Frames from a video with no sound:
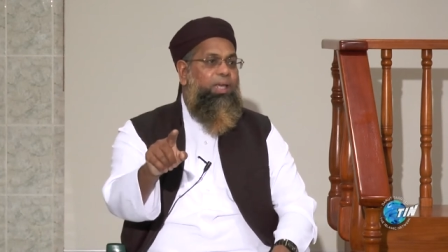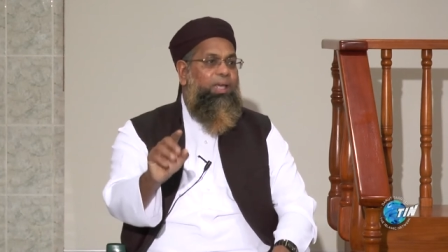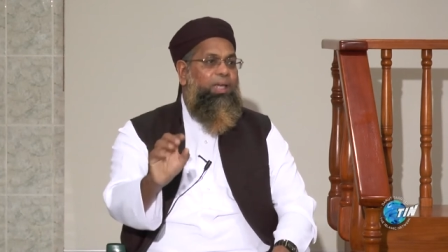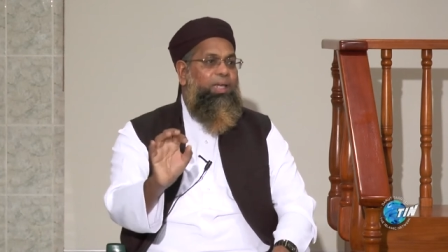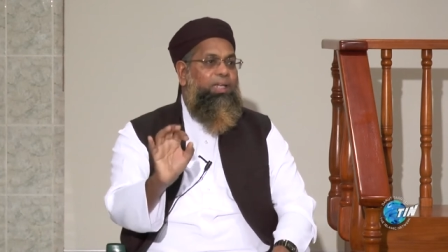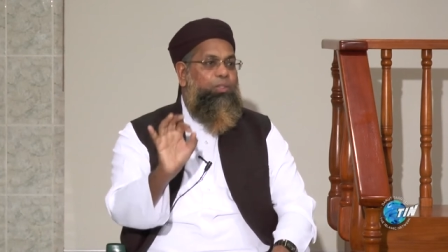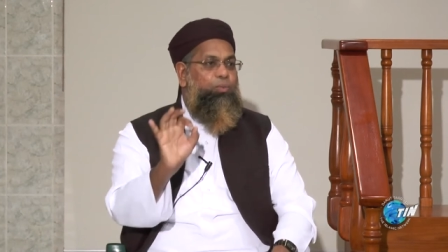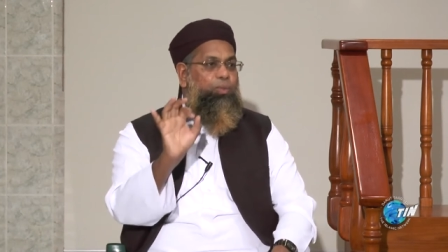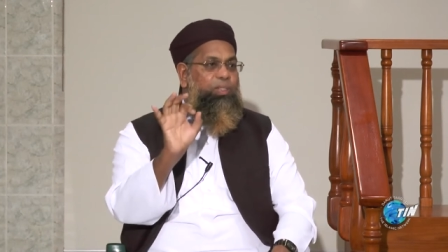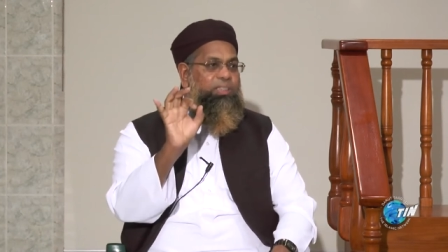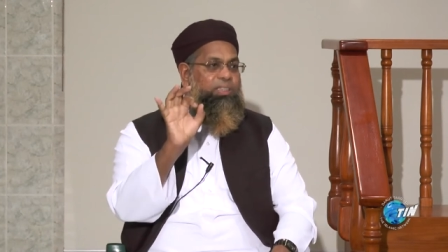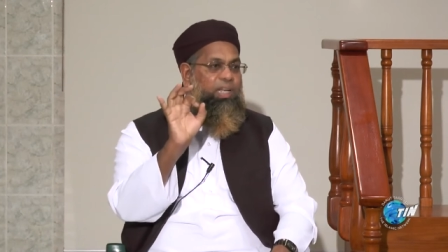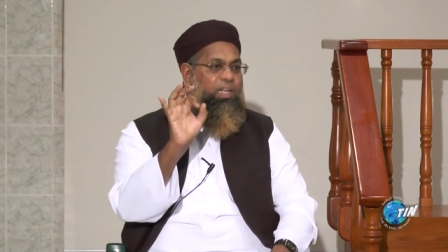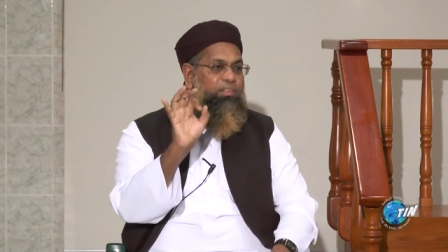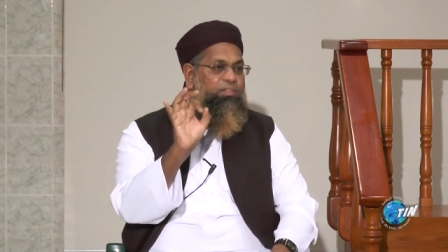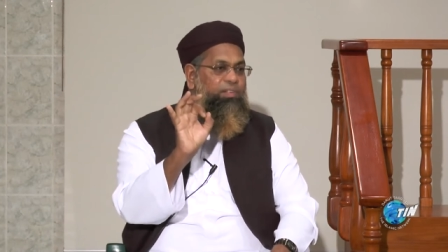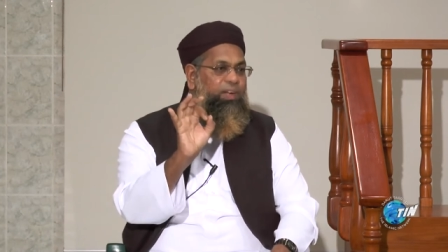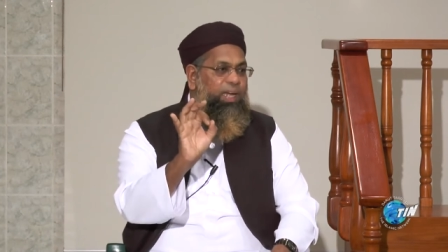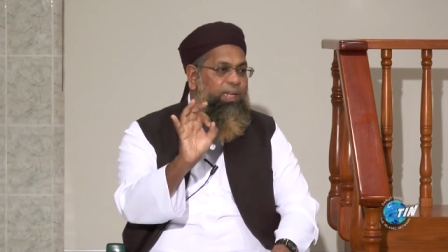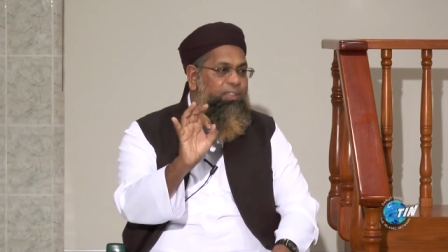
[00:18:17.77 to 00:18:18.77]
it was
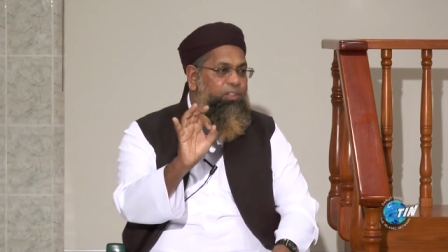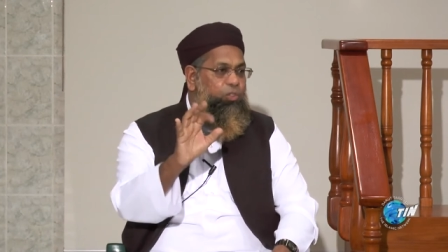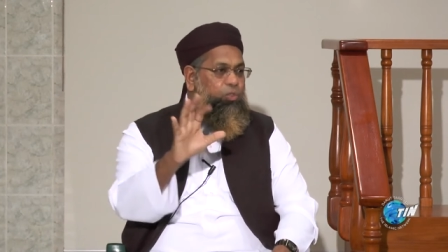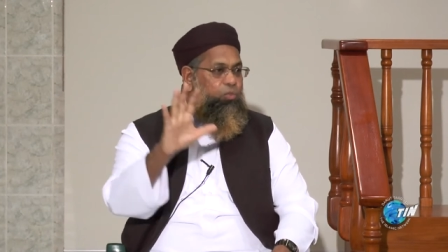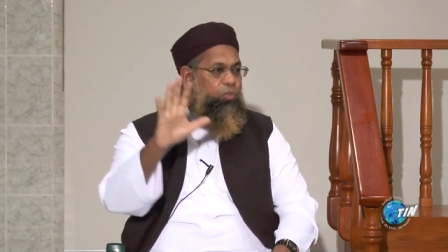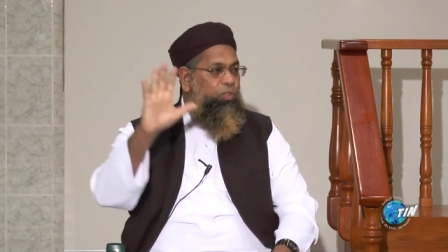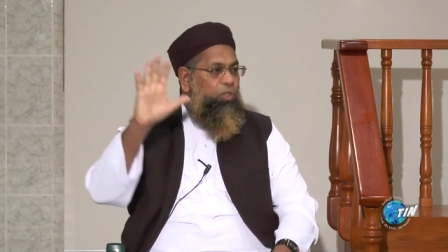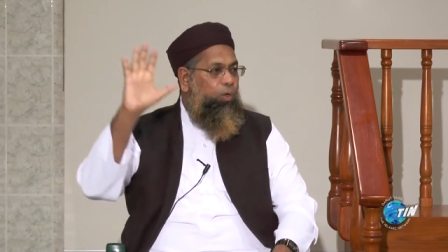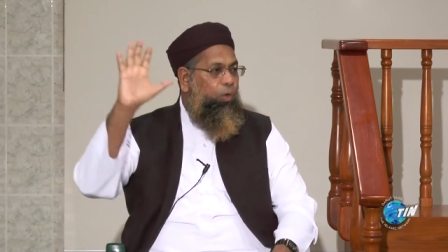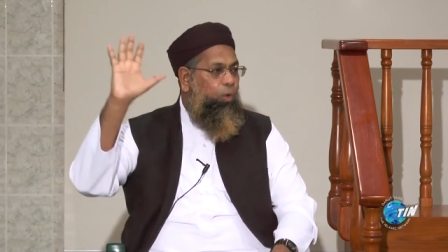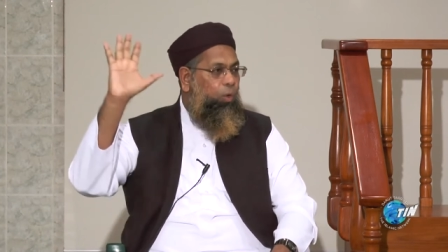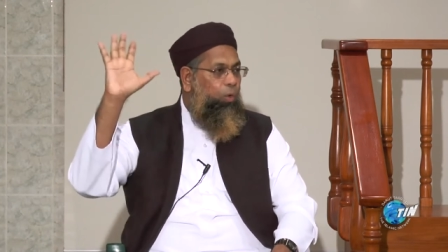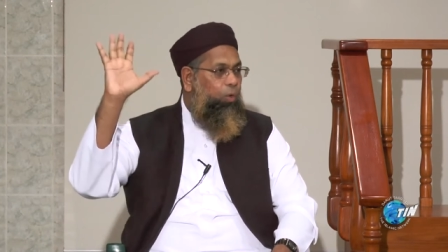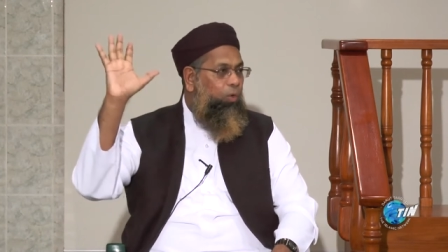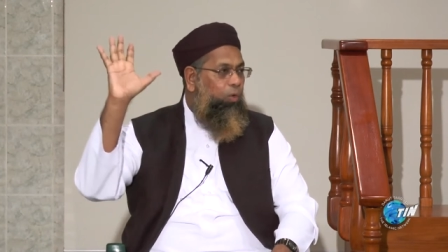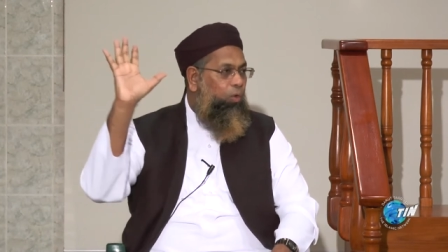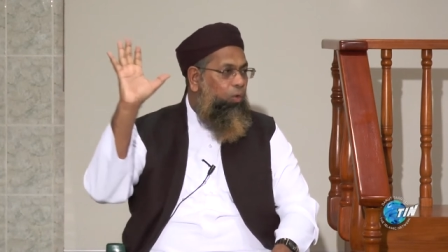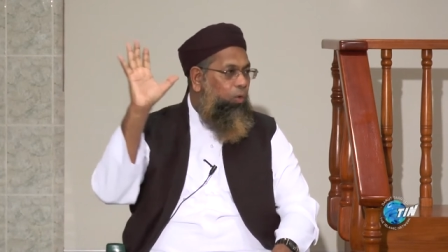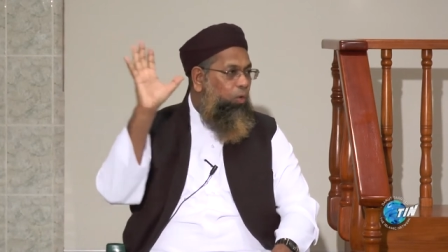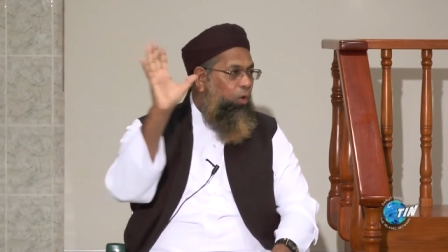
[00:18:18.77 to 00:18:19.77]
advice to the
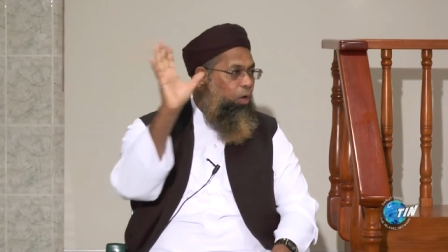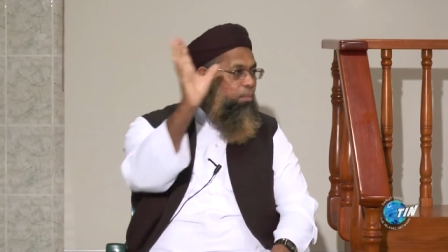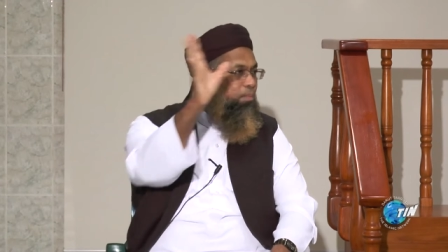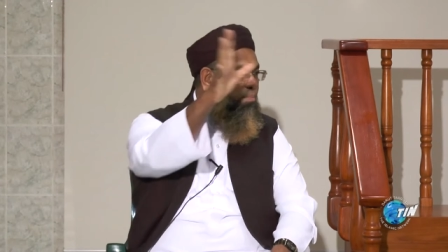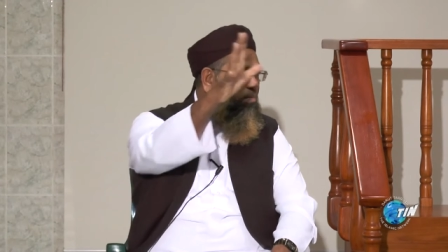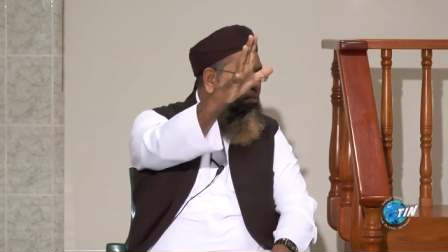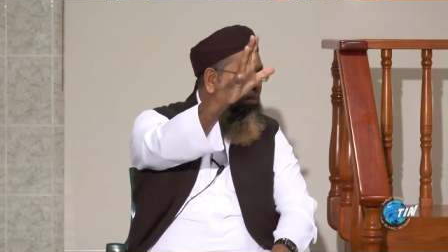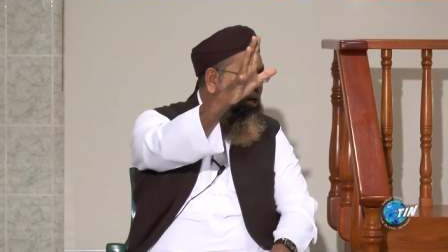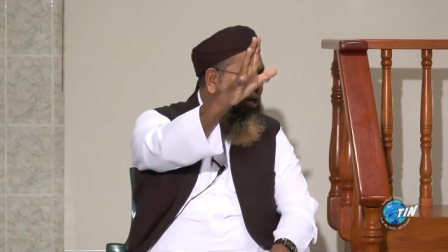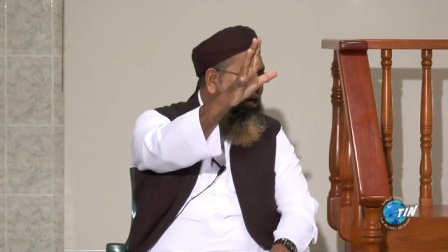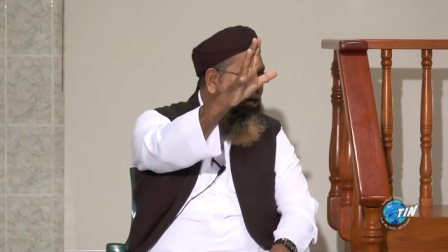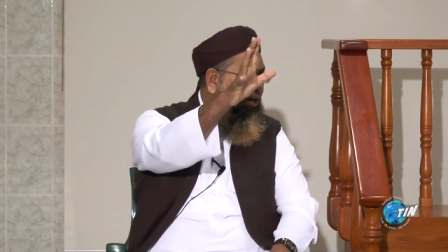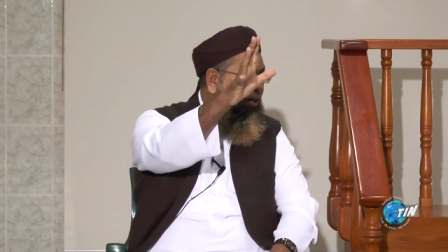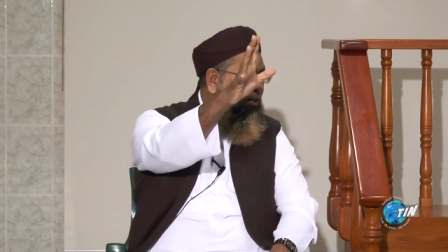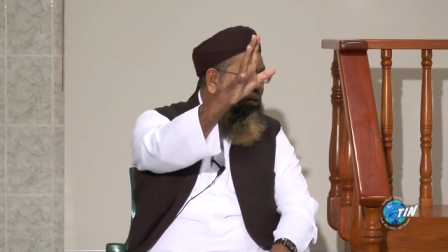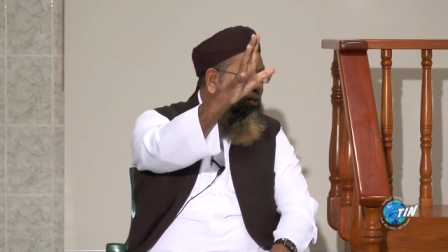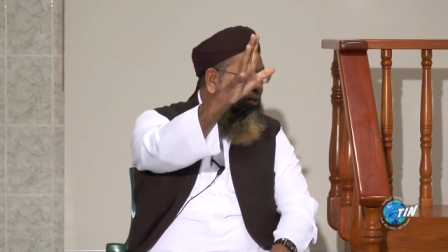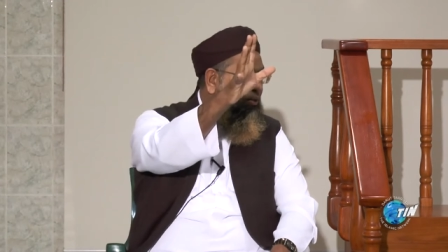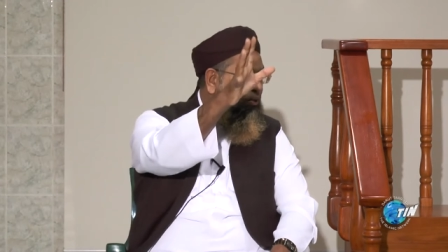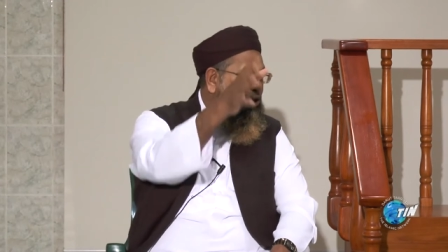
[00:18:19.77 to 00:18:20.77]
whole ummah,
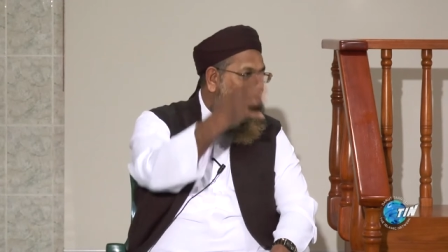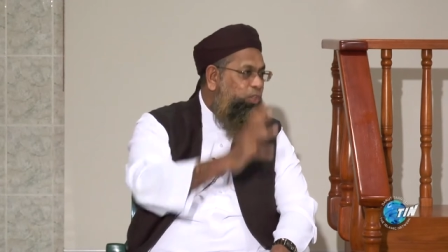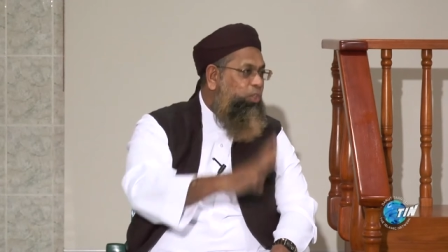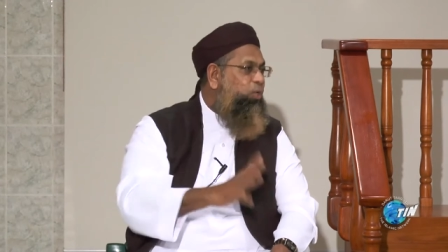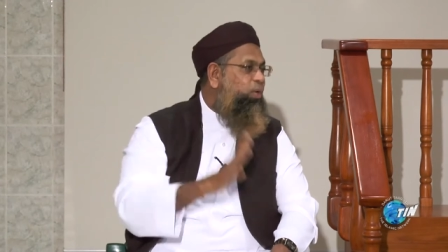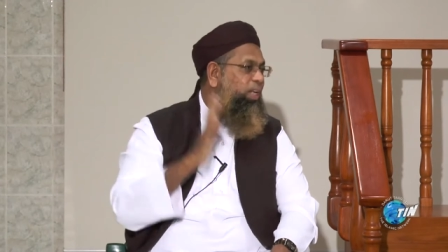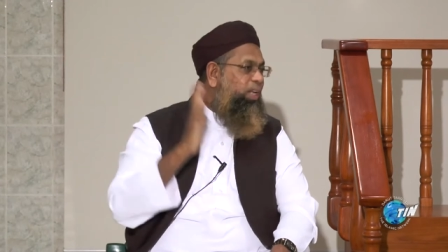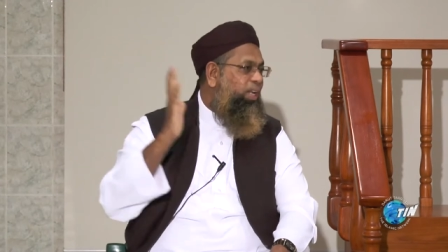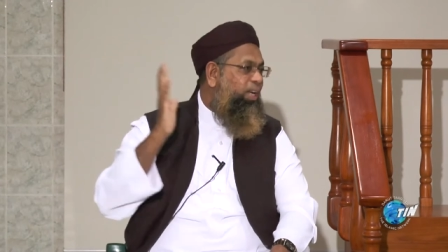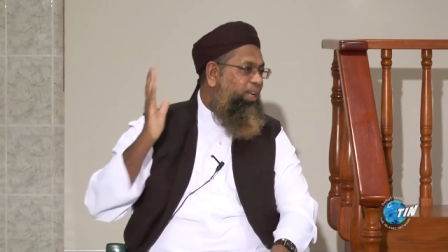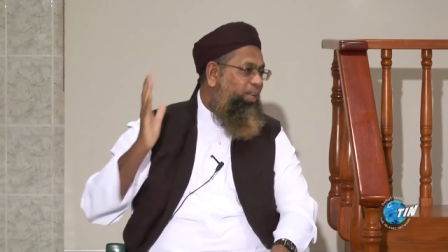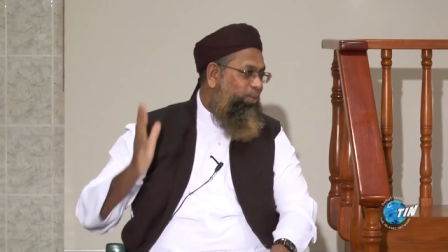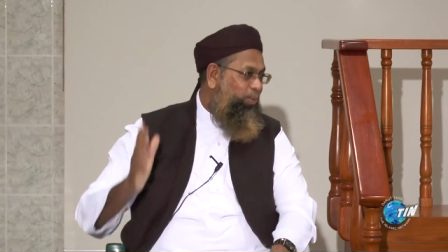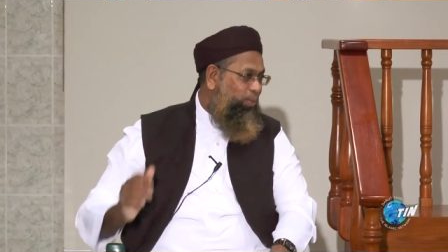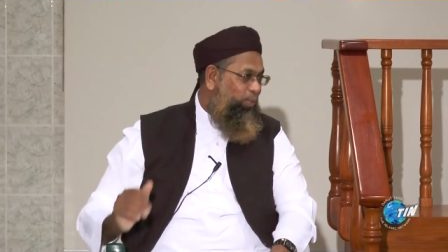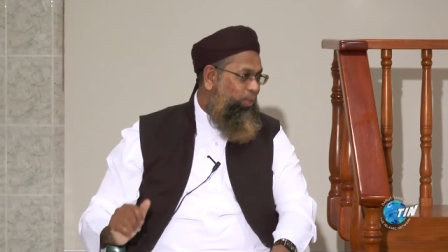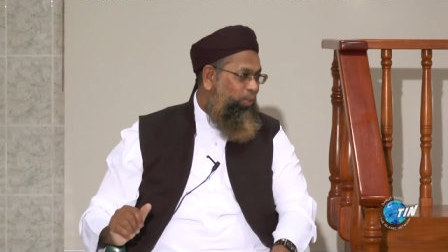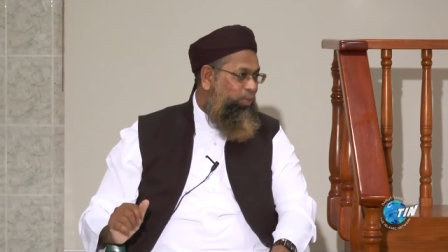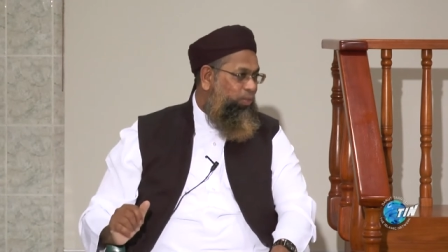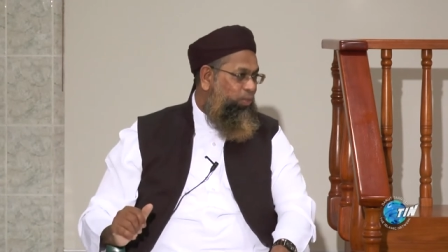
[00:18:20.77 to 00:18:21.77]
to you and I
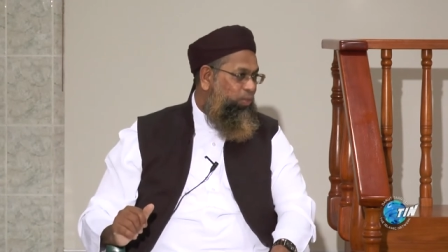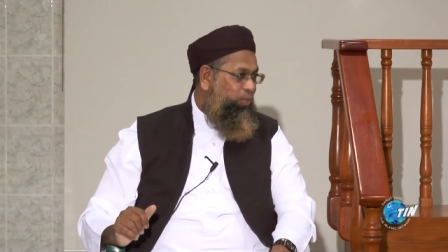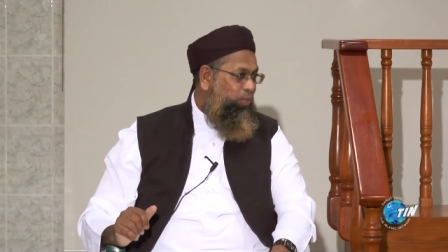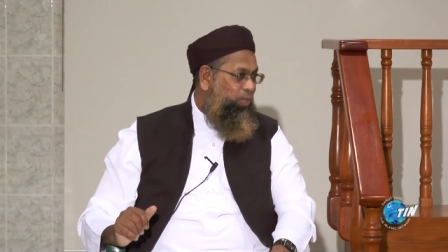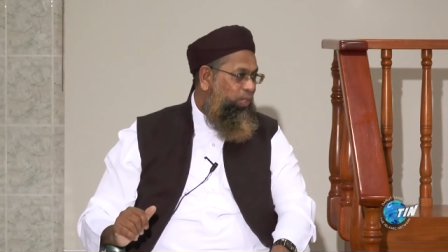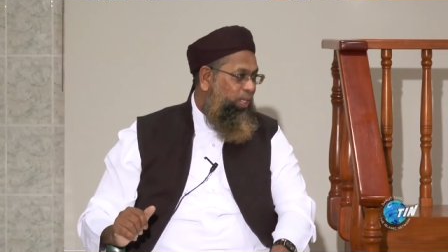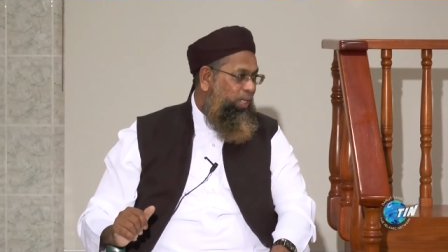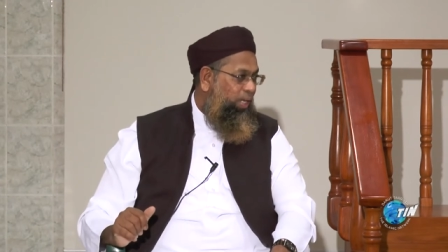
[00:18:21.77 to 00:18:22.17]
also.